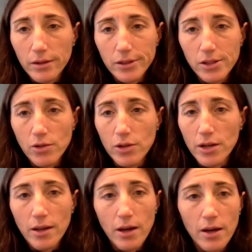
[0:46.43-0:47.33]

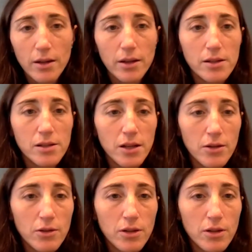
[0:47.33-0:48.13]
scoring kind of continued